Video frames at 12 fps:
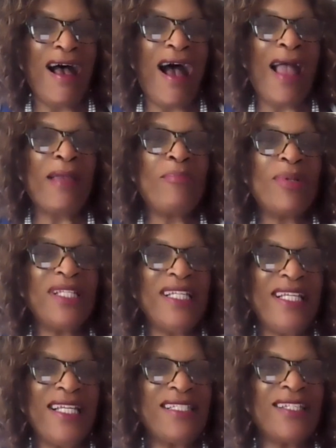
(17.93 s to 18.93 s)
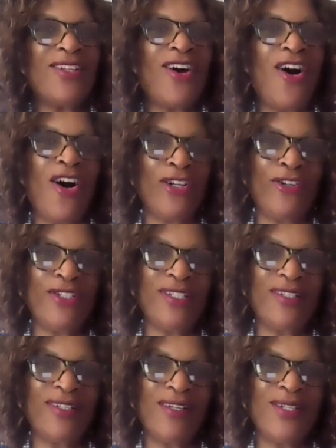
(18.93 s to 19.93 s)
I am pleased and honored
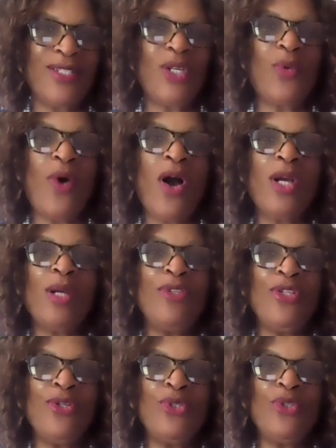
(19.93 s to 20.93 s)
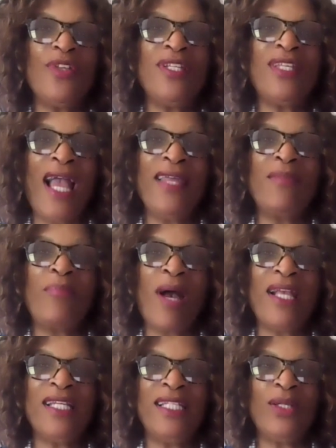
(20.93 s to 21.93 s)
to welcome you to the 9th
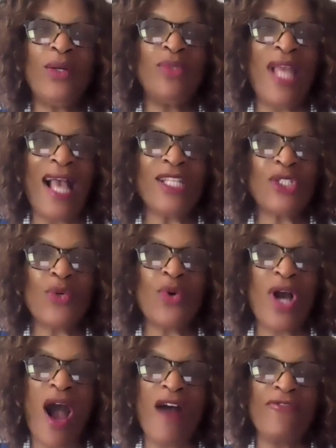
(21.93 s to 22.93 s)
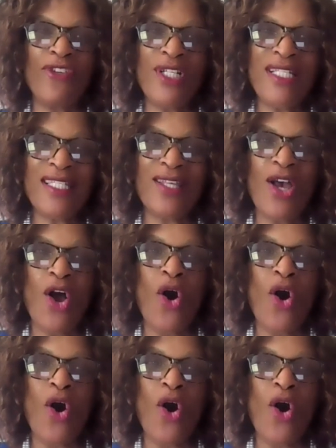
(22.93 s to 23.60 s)
Biennial National Conference